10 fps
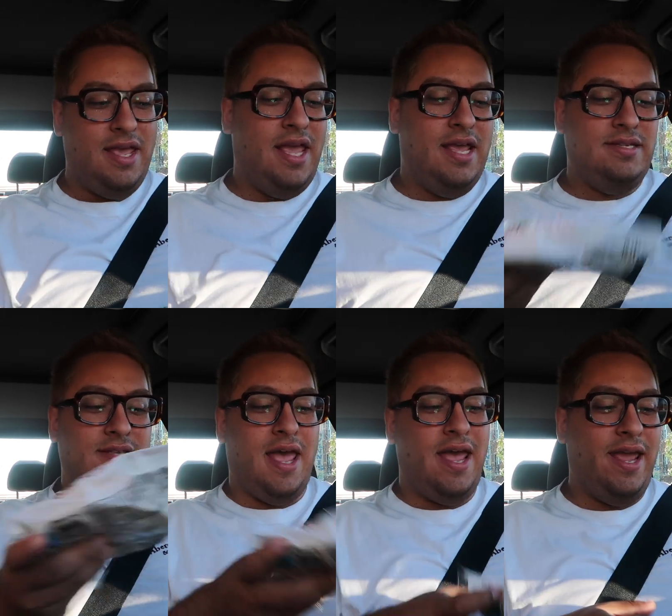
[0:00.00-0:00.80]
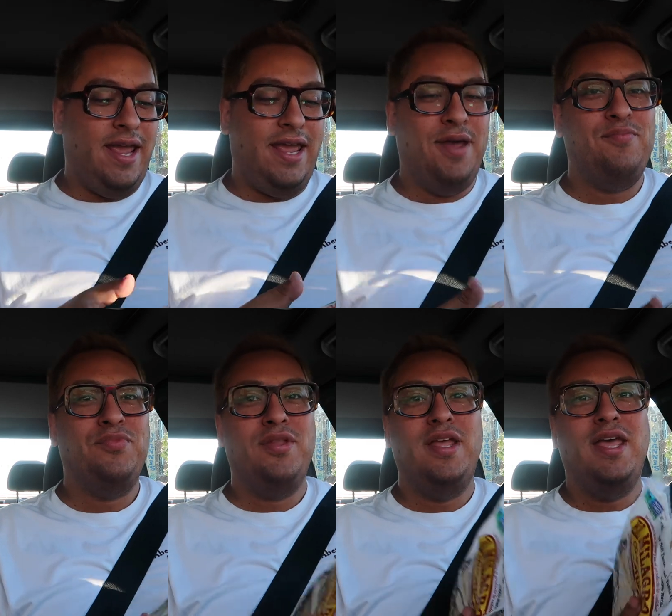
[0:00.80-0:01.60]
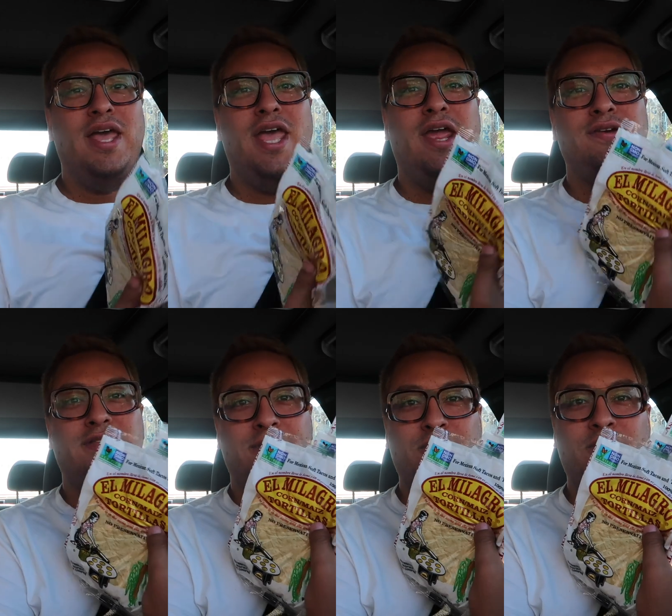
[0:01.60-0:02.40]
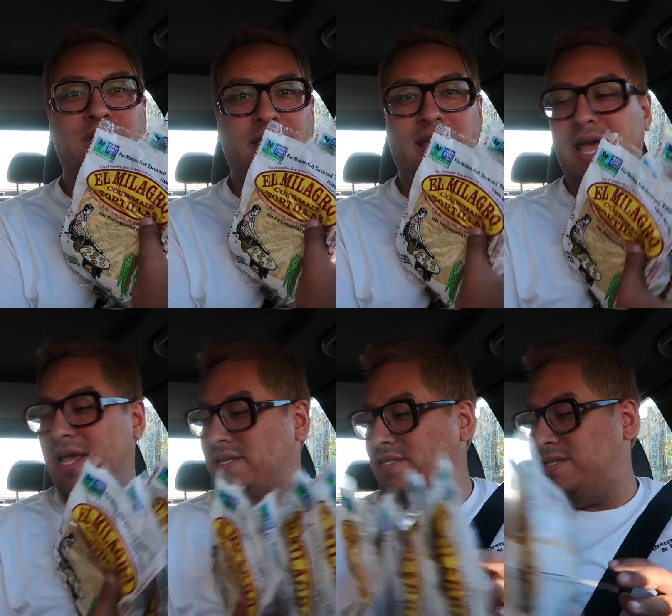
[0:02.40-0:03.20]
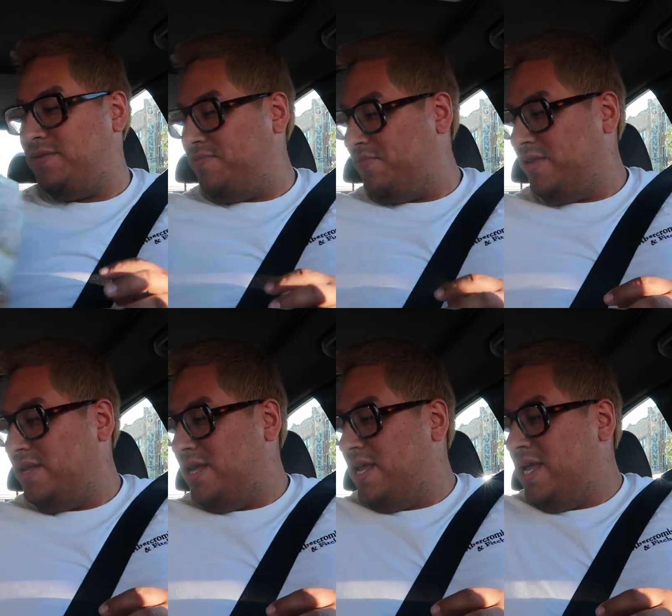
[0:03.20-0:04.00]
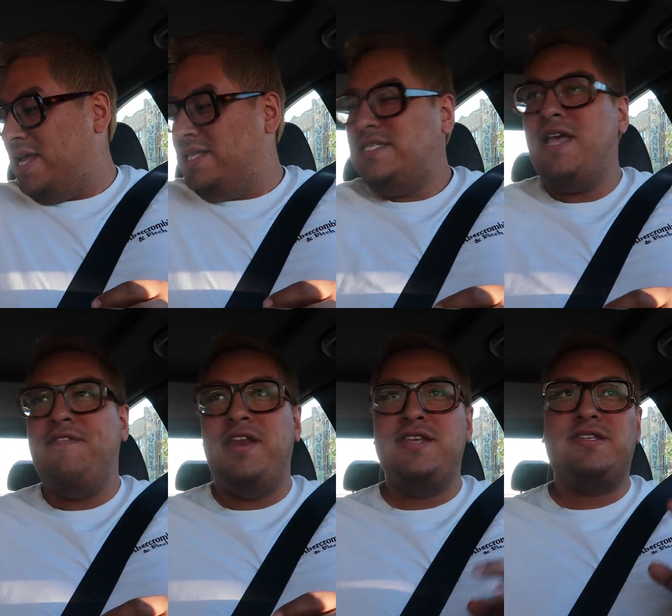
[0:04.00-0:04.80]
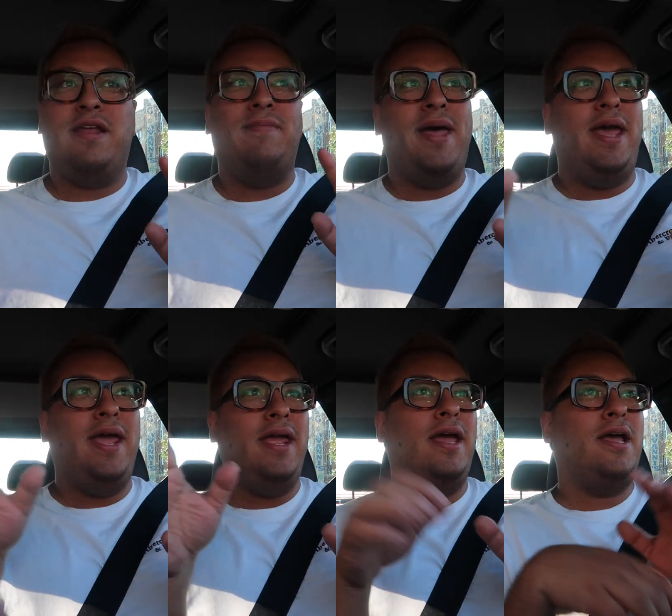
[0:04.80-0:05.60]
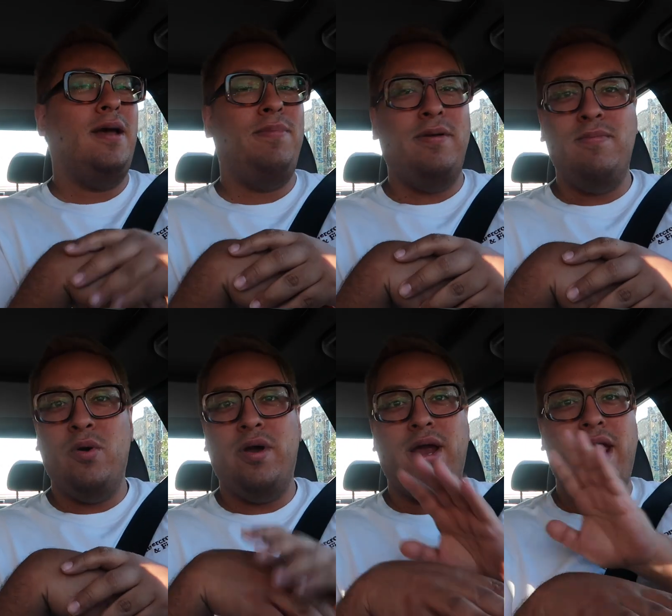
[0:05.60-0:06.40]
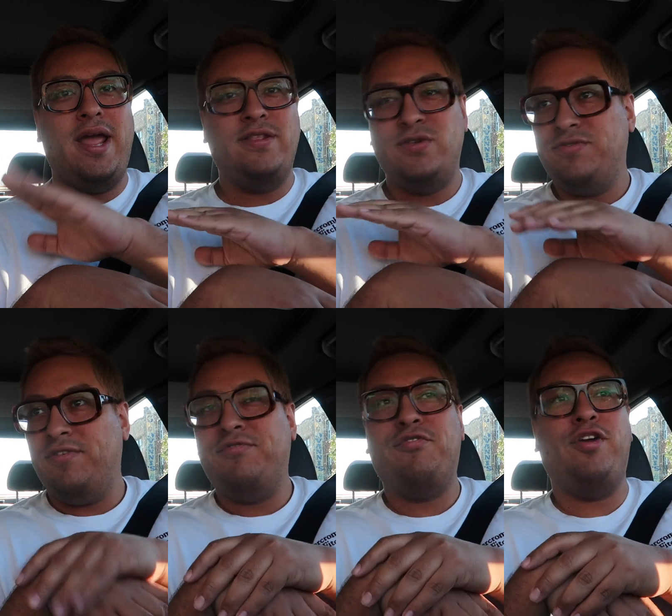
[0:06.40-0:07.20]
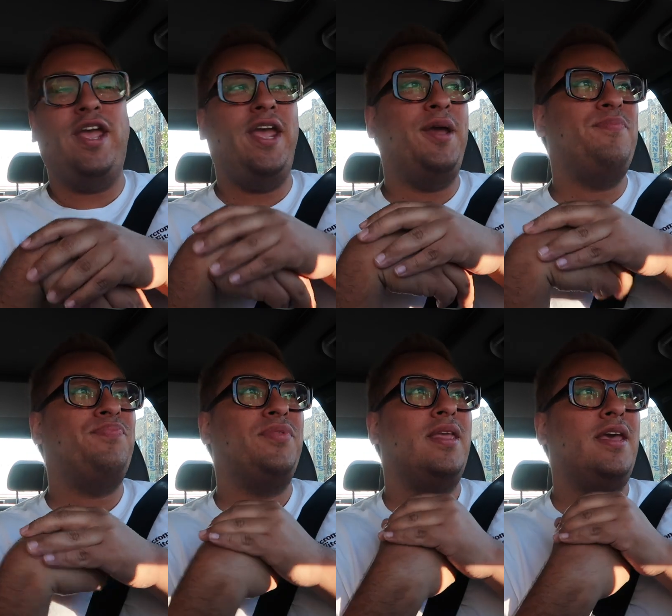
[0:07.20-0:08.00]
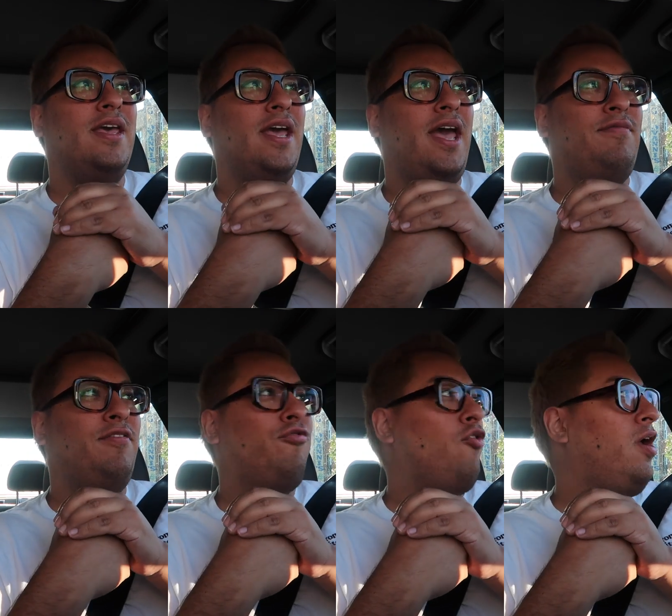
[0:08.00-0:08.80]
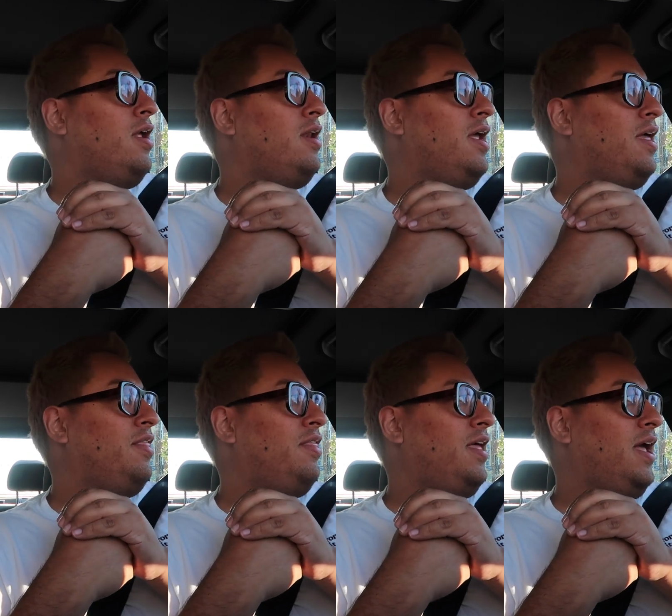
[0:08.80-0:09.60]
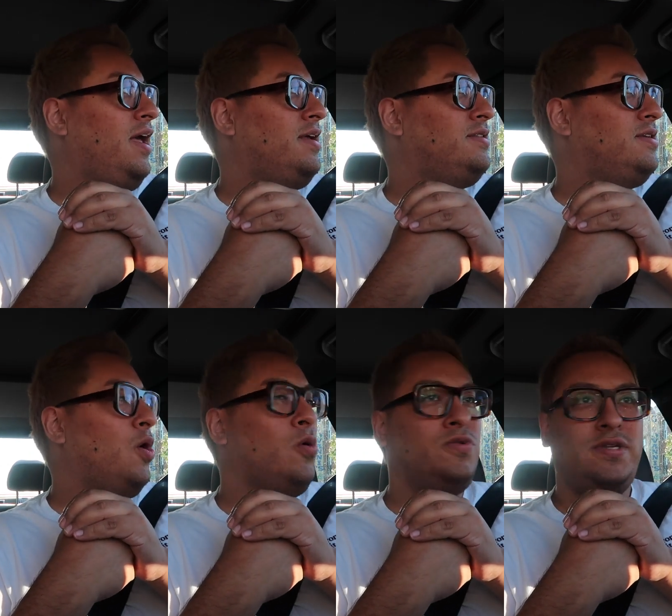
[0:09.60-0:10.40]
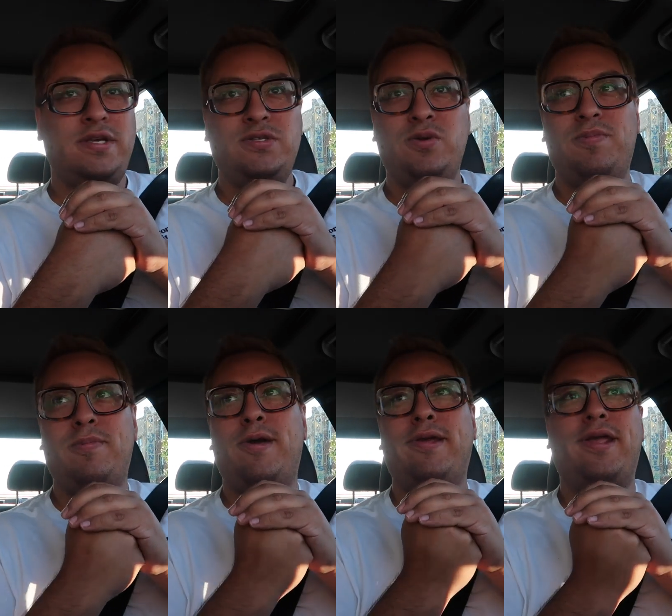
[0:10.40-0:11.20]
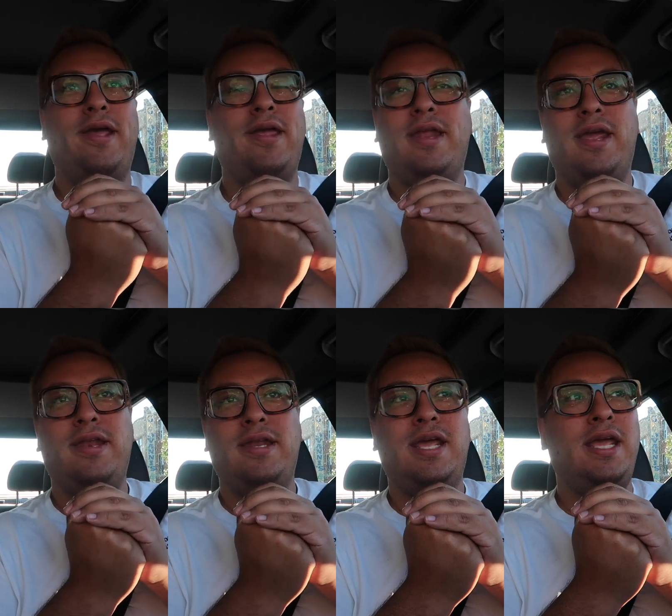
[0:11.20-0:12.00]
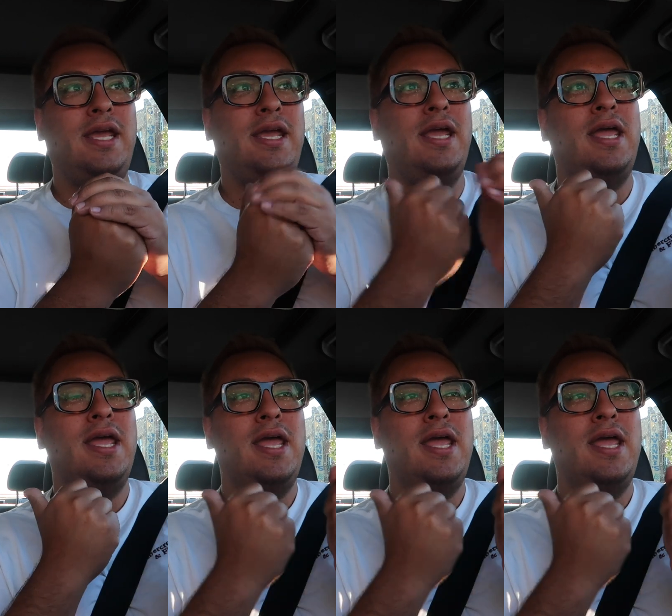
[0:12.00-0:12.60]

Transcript: he's like, here's some tortillas. Tiffany's gonna buy a couple of more. I got those for free. I have a friend that owns a supermarket and he